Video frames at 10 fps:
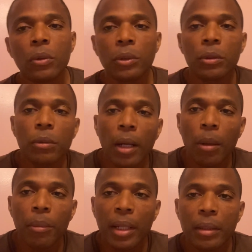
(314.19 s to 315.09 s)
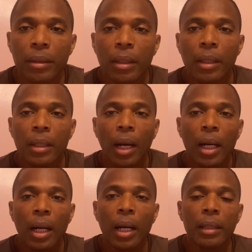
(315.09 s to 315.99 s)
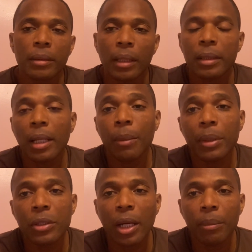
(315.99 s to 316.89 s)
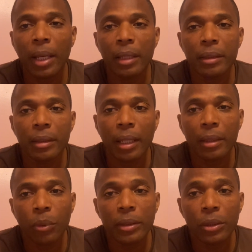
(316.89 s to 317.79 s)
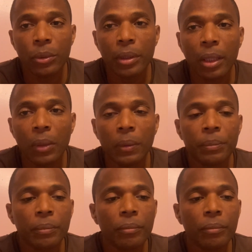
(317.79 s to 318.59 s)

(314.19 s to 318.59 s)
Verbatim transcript: Would you recommend uh, a type of job like like what you're doing now?